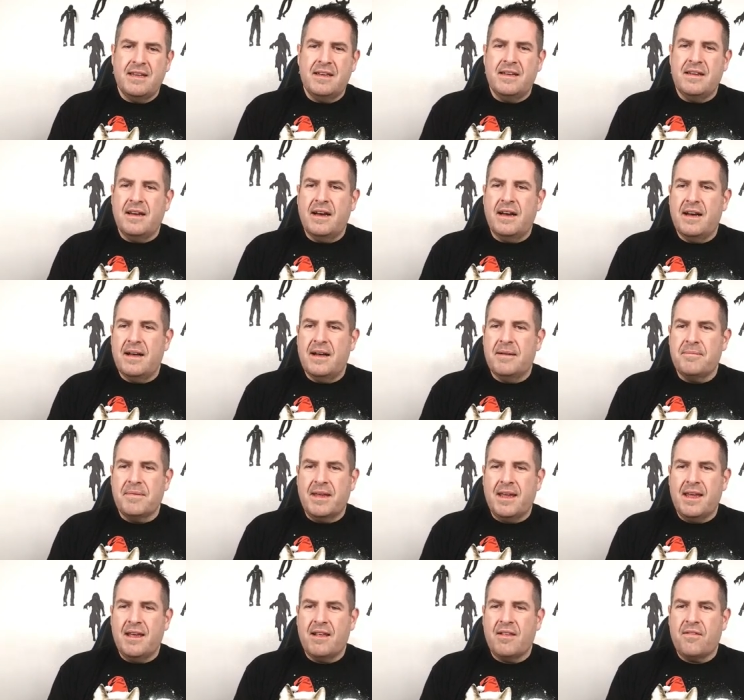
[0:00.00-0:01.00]
Um,
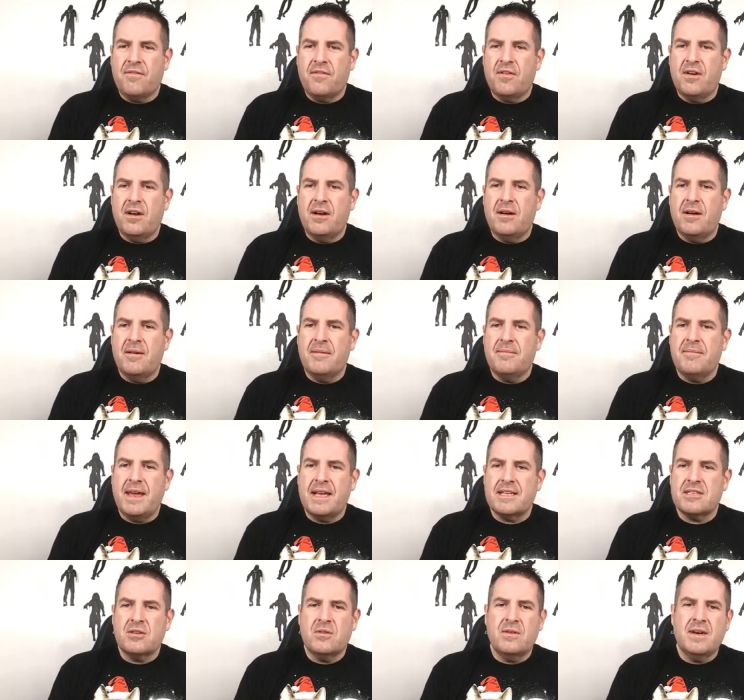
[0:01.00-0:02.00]
he is from
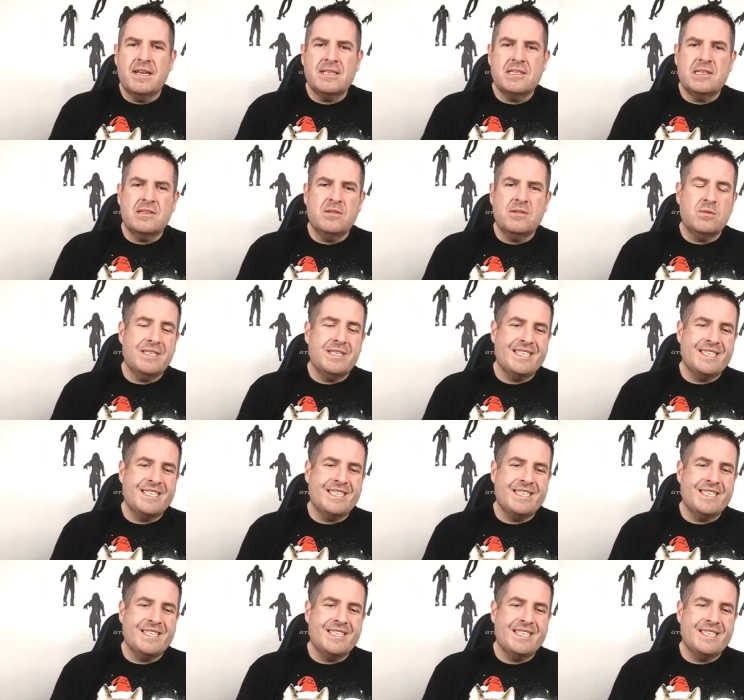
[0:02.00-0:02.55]
S O H, so this is